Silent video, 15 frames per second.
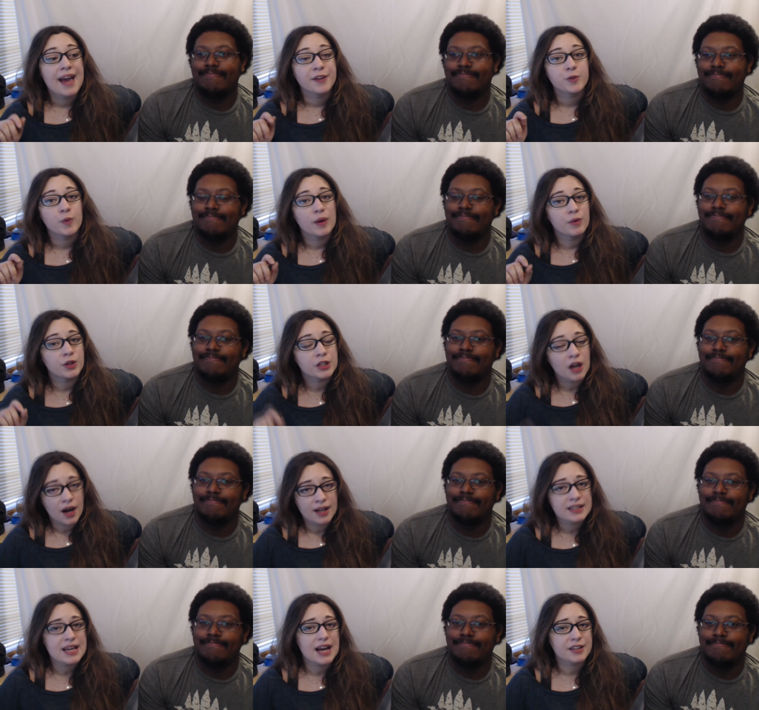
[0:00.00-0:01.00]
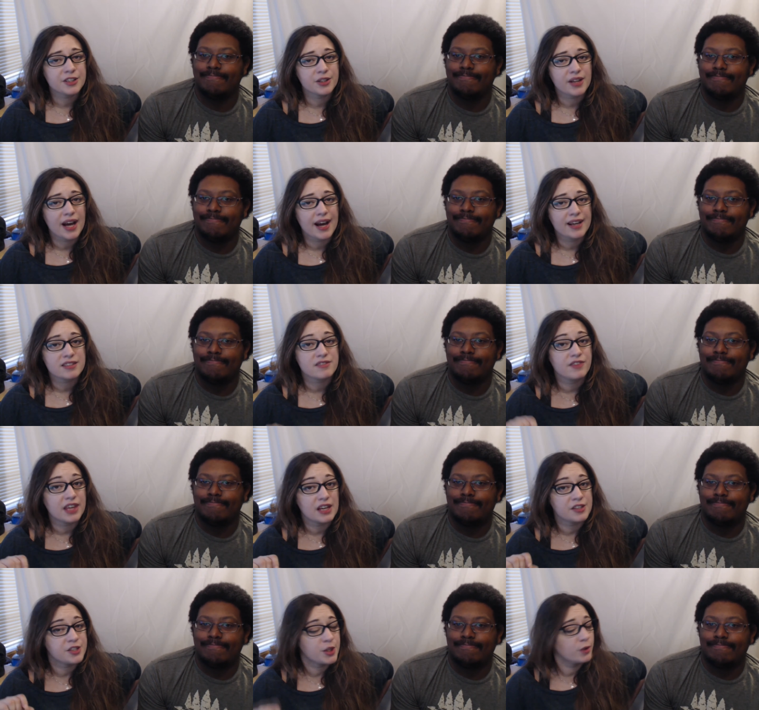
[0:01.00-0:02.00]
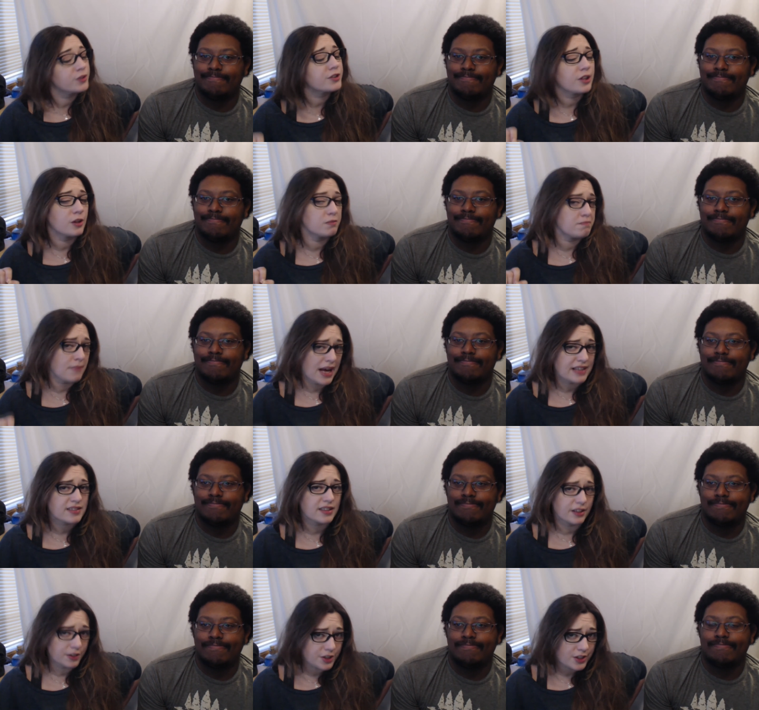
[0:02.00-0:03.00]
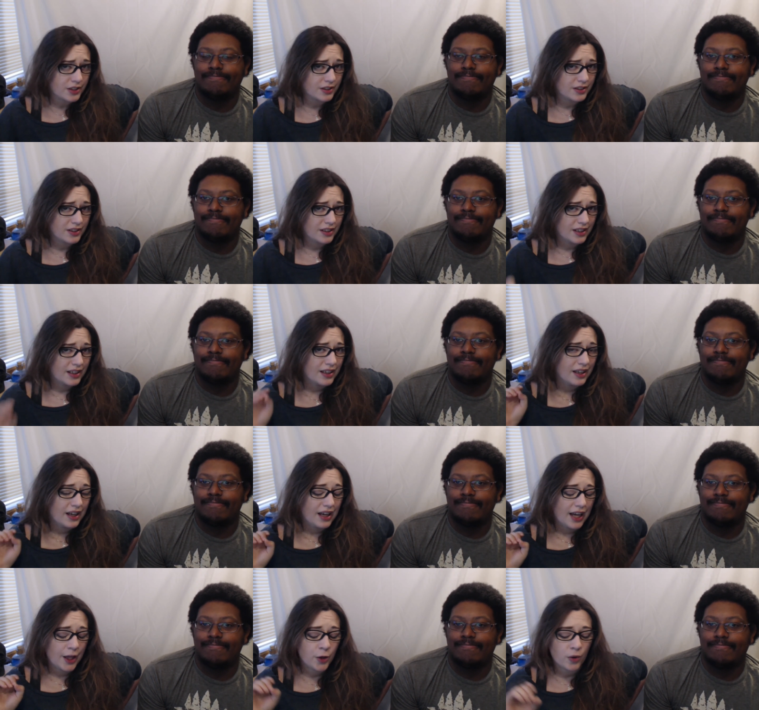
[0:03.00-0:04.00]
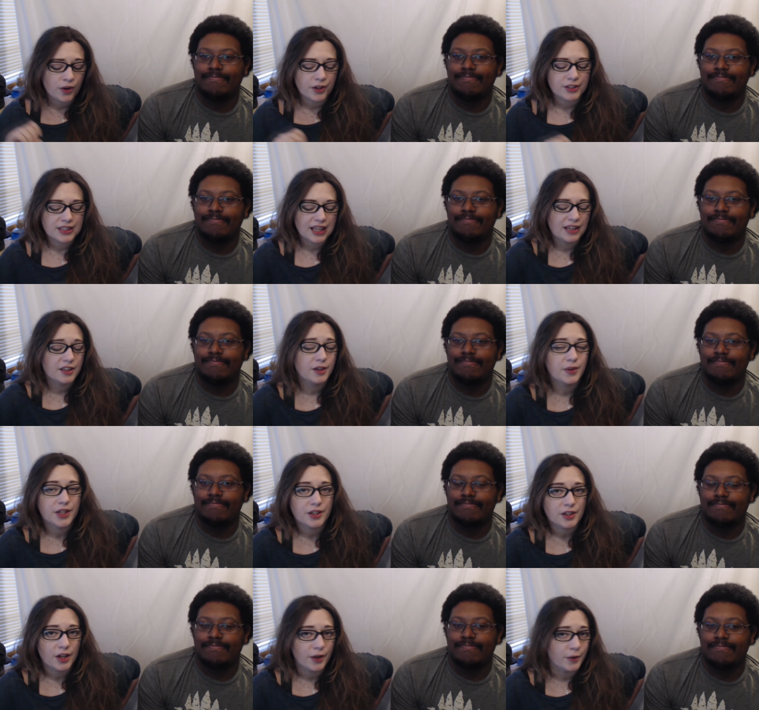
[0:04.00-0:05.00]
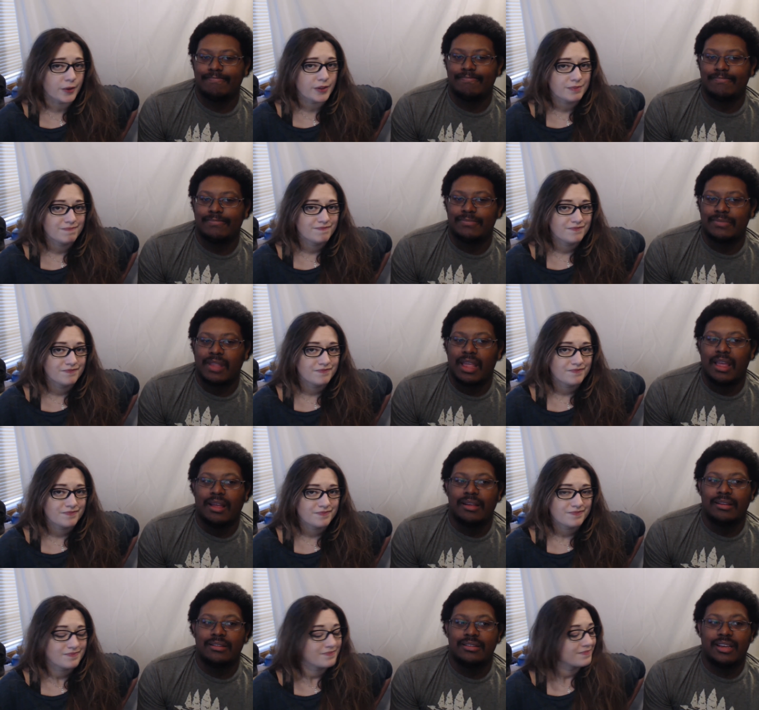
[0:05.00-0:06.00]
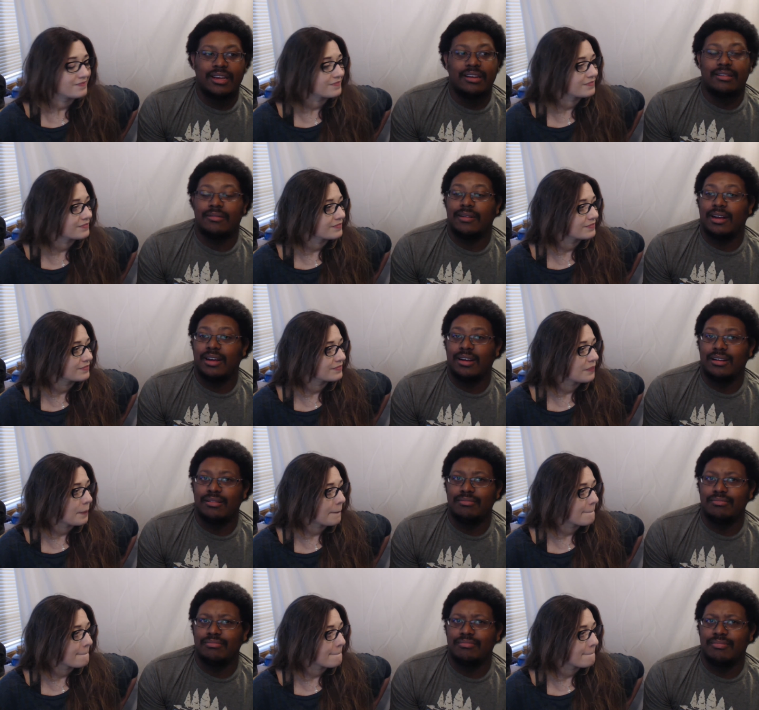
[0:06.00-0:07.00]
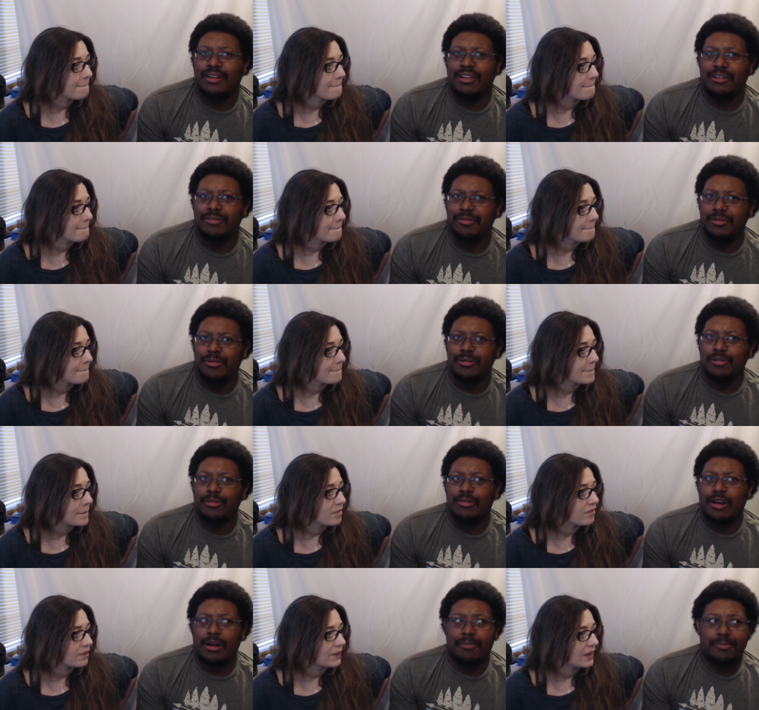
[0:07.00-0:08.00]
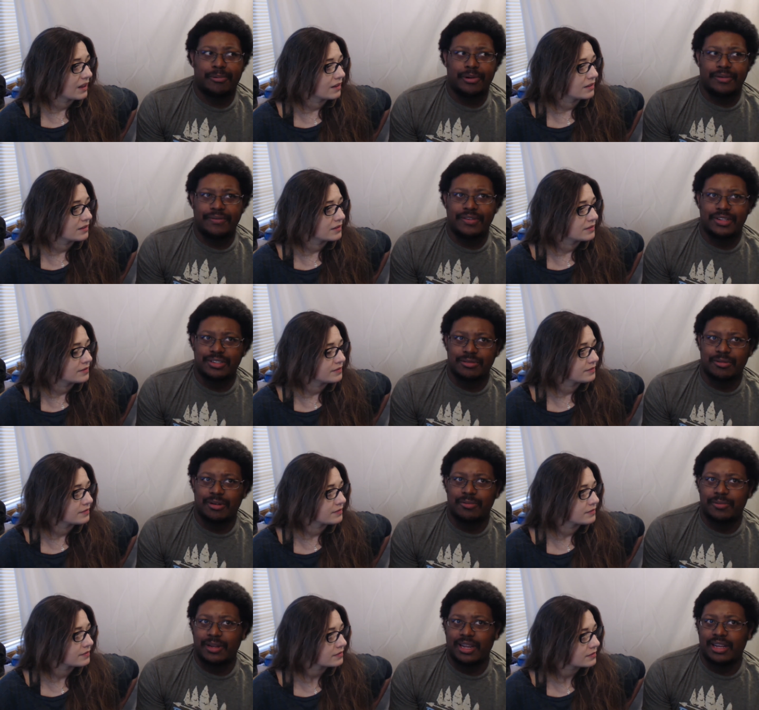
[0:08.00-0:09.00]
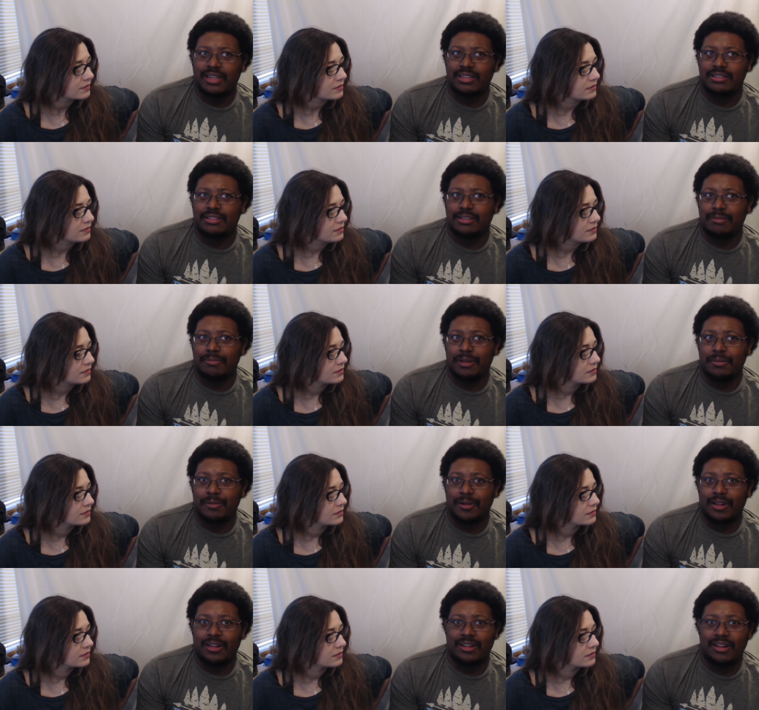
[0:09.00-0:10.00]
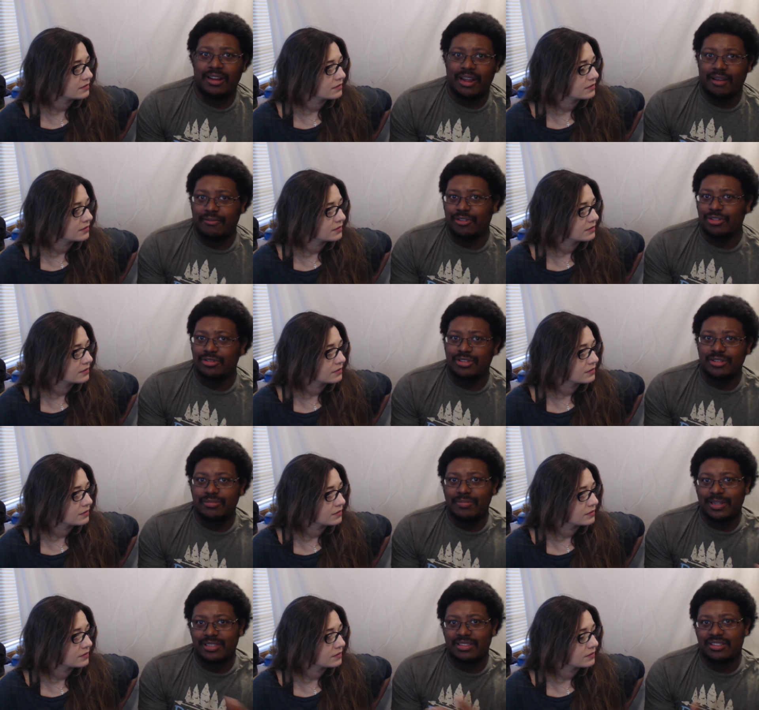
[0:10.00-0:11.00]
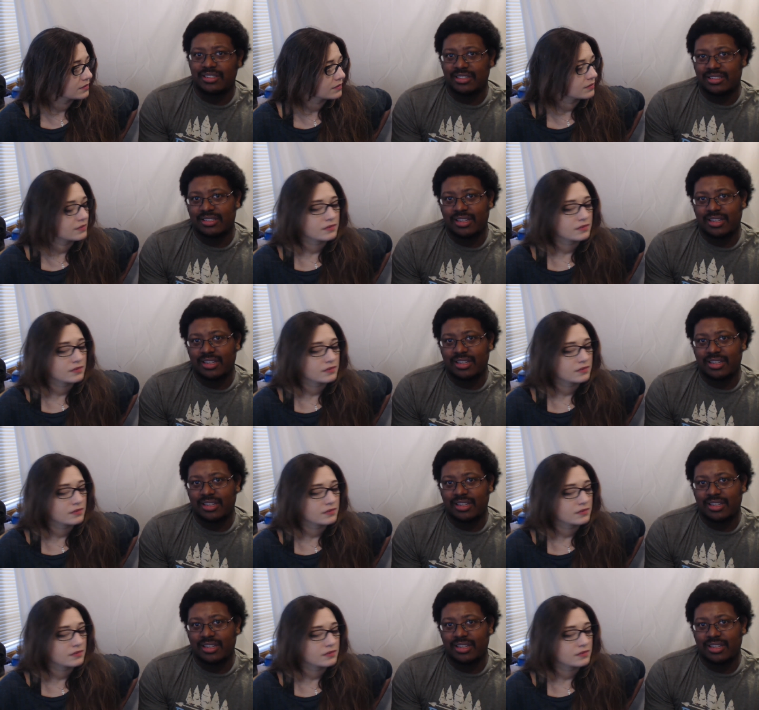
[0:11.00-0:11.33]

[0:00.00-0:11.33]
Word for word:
Speaker 1: we will contact you guys via YouTube message in order to get you your code.
Speaker 2: Yeah, um, I know our previous one we had some people that didn't have YouTube messaging set